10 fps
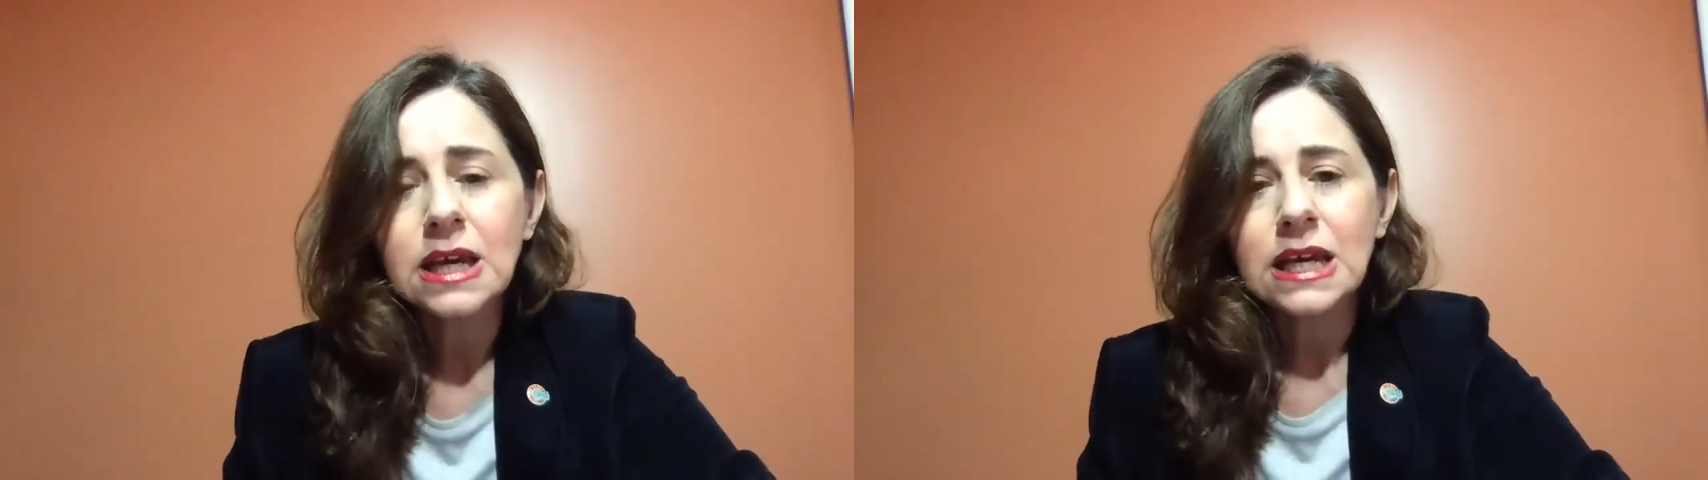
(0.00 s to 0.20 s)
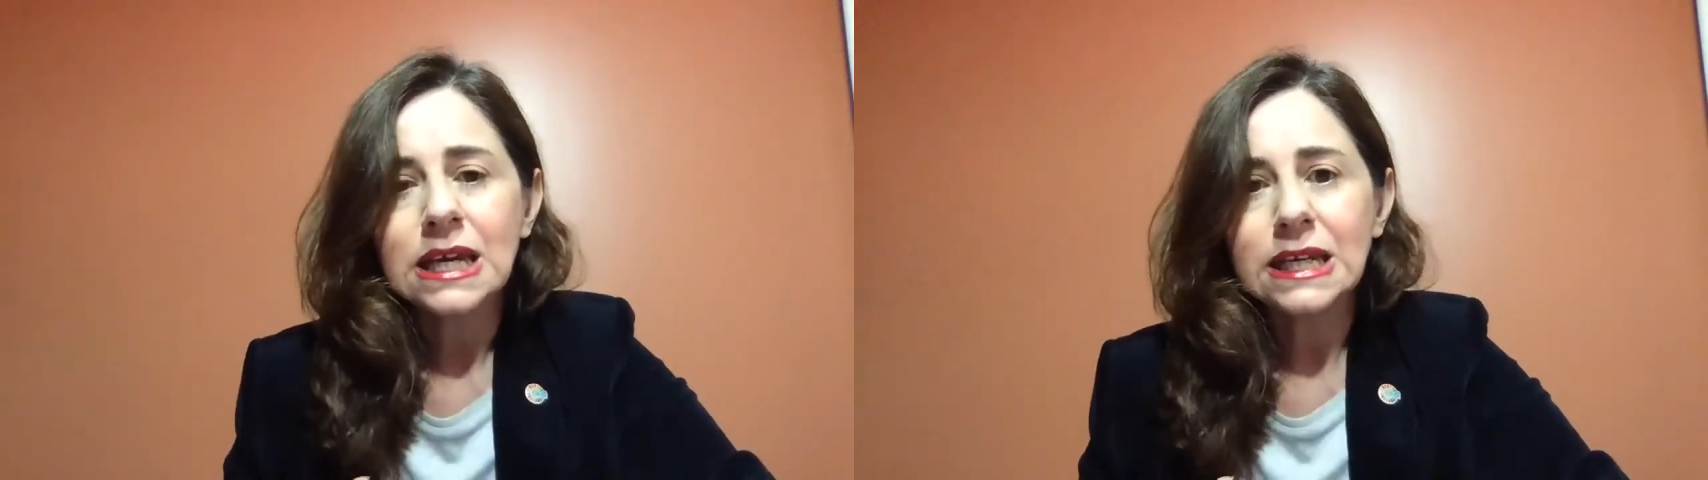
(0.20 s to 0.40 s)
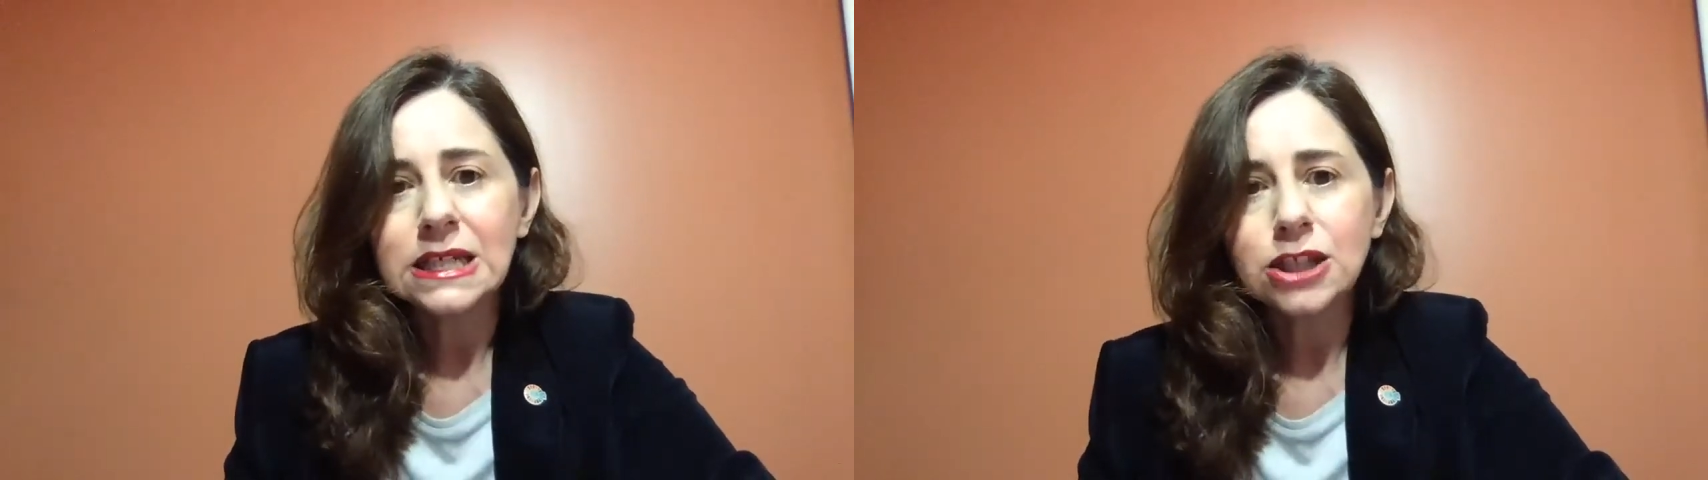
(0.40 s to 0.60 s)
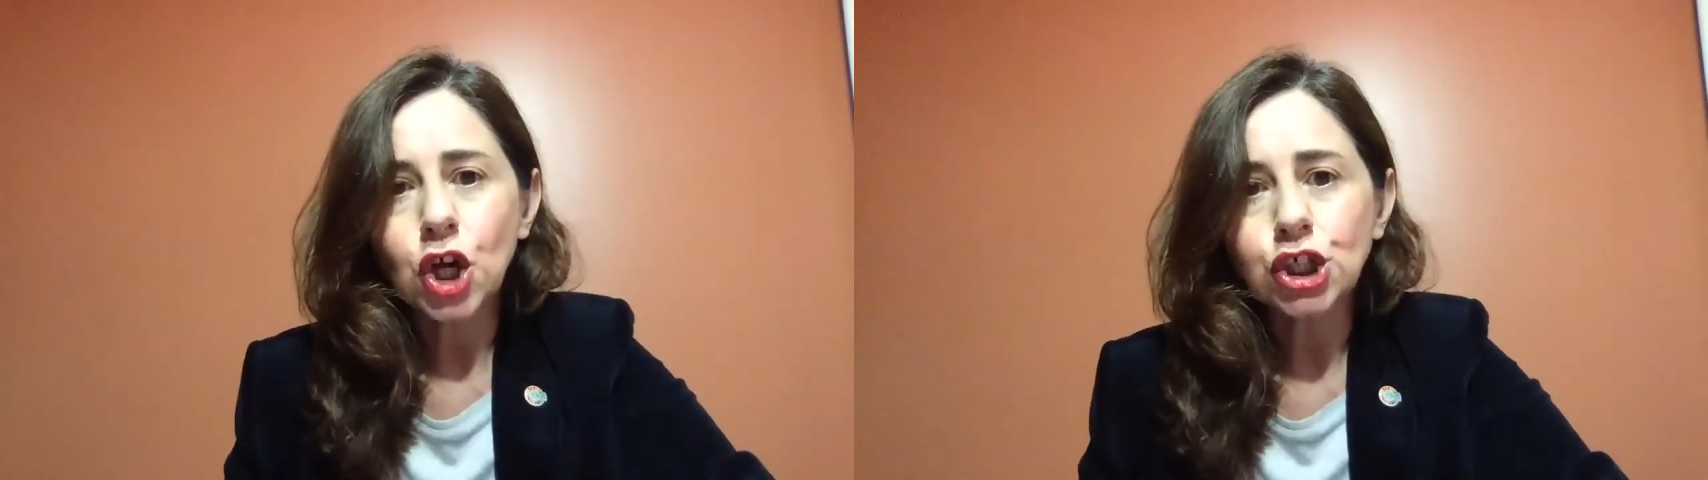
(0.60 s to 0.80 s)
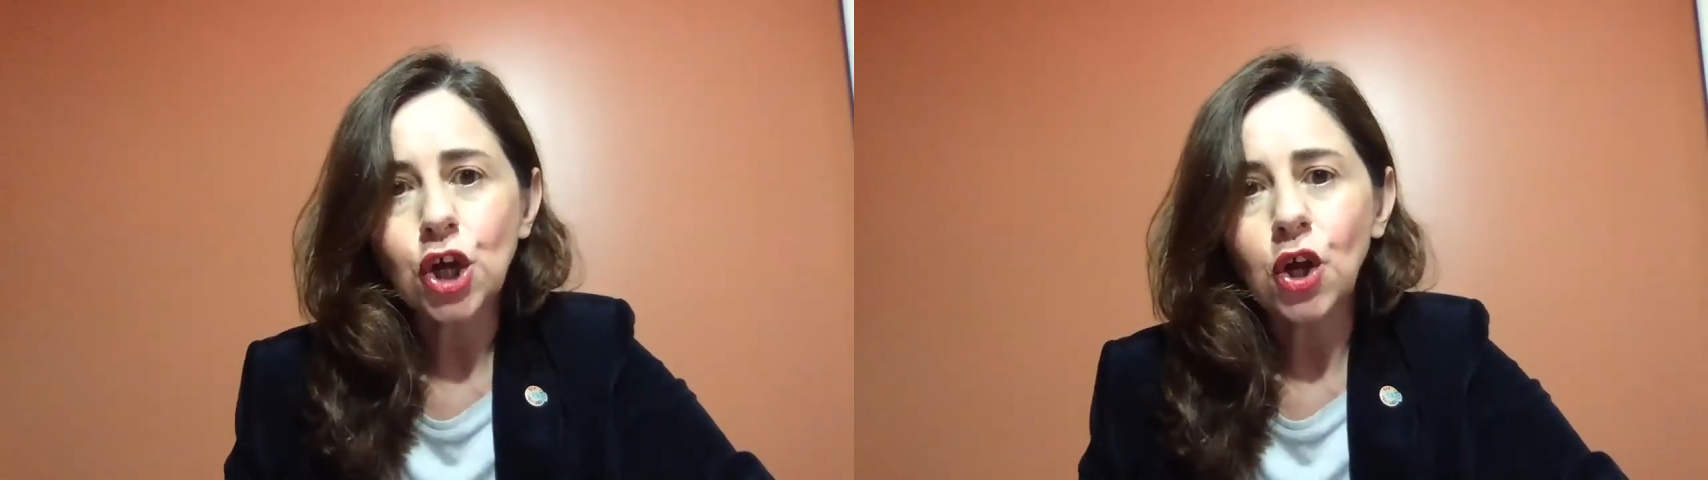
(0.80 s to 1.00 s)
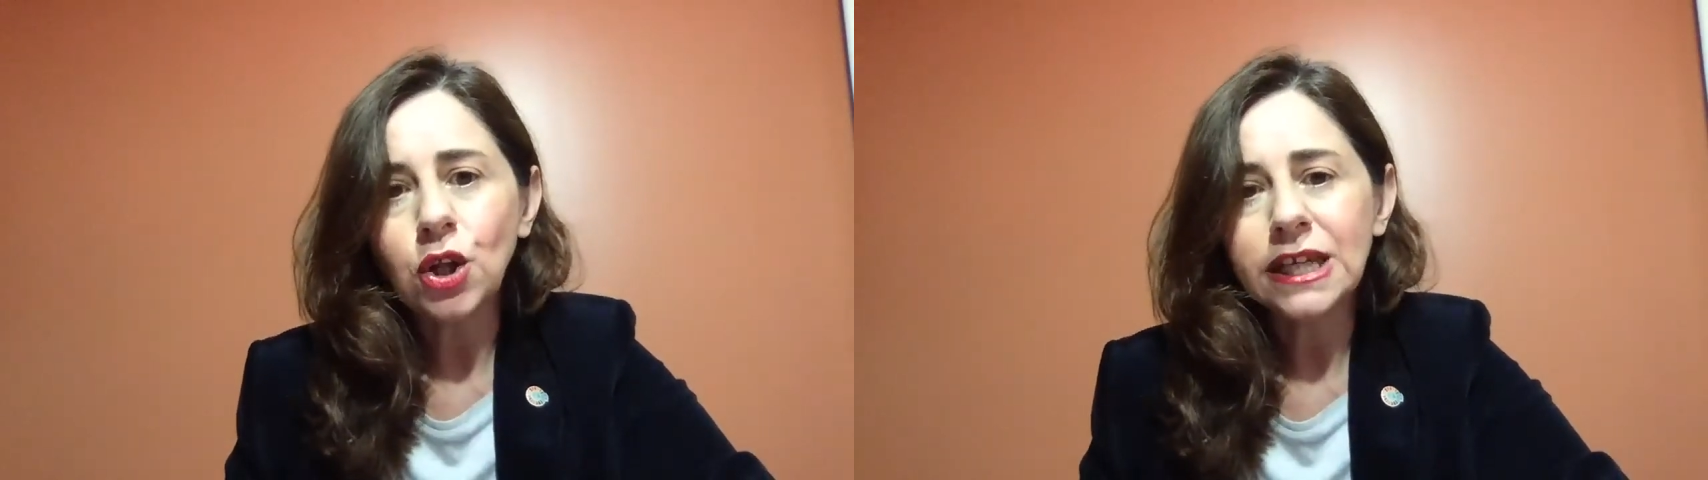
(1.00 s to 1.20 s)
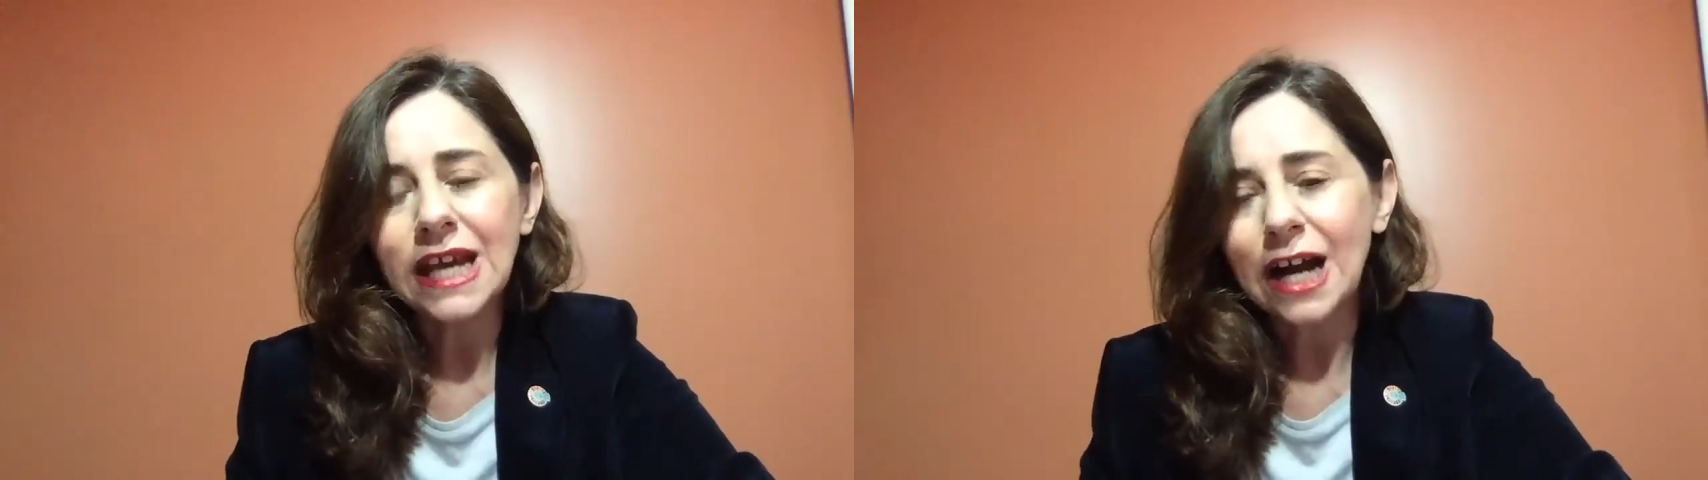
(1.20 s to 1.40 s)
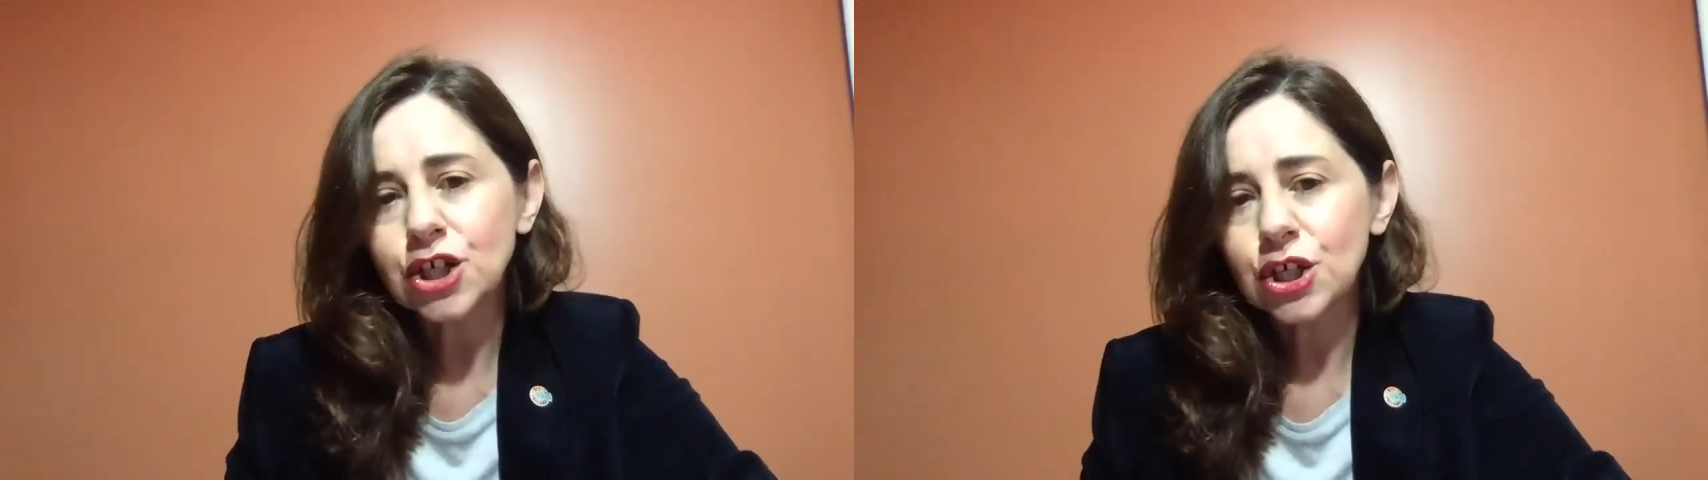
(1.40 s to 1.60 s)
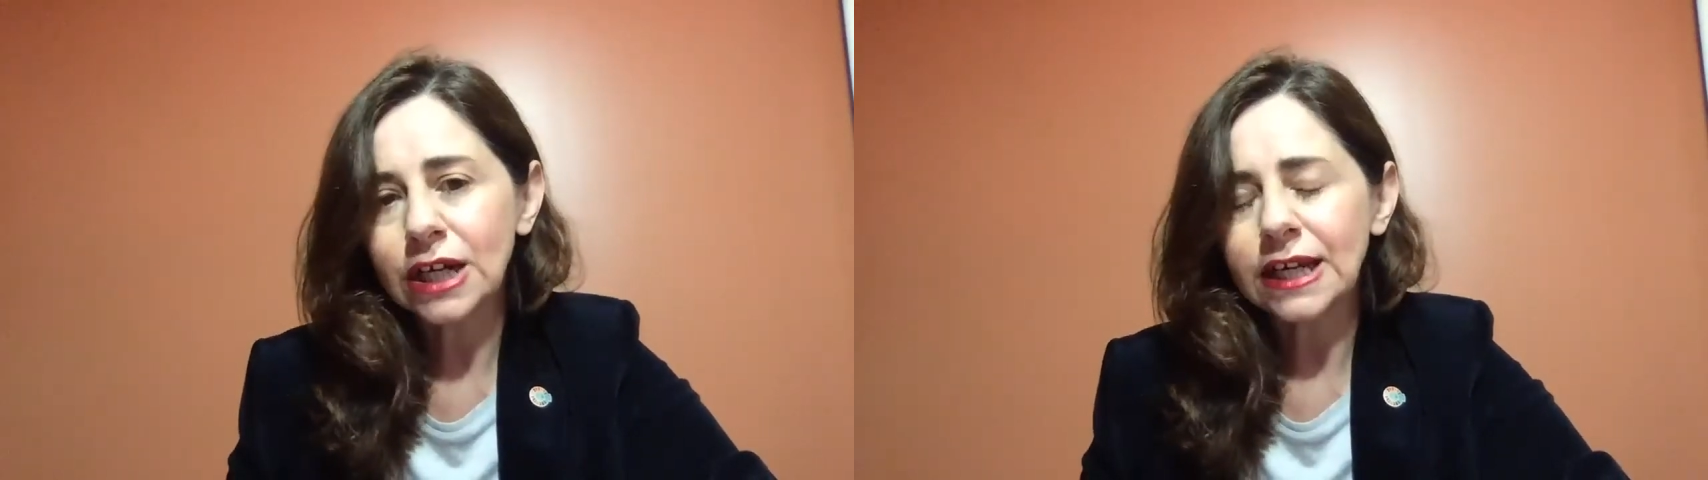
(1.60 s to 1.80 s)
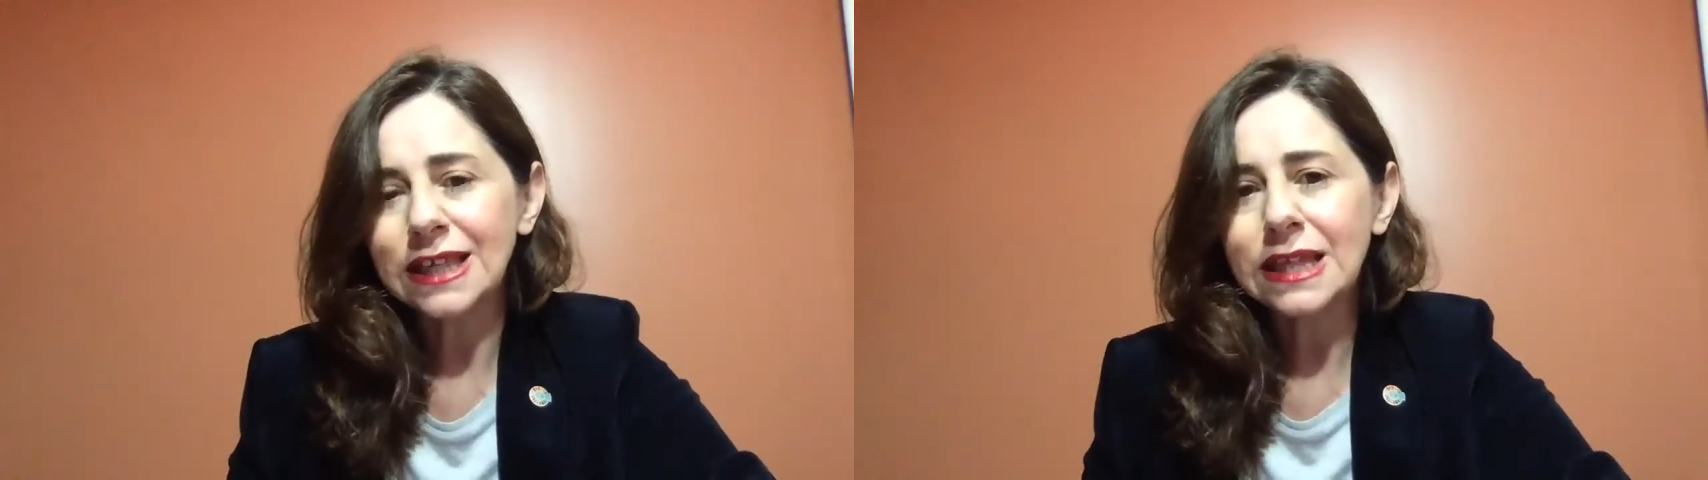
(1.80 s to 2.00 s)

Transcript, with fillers: It is not only actually,